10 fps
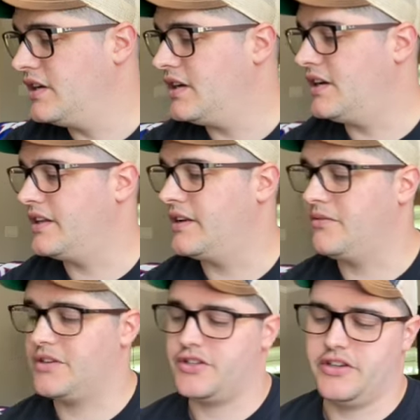that I
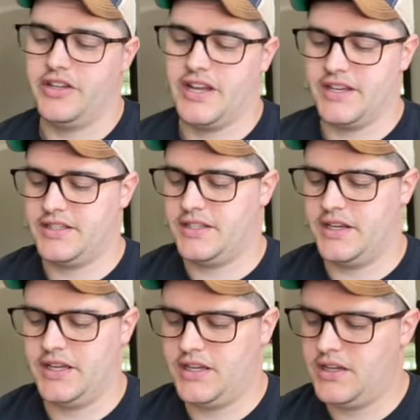want to show you guys
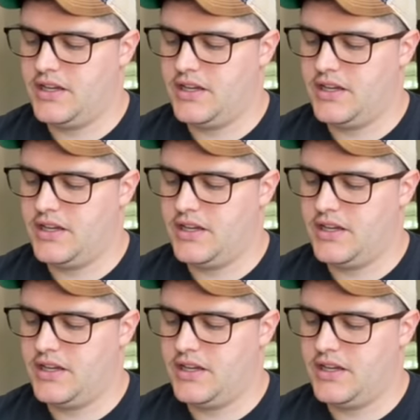today.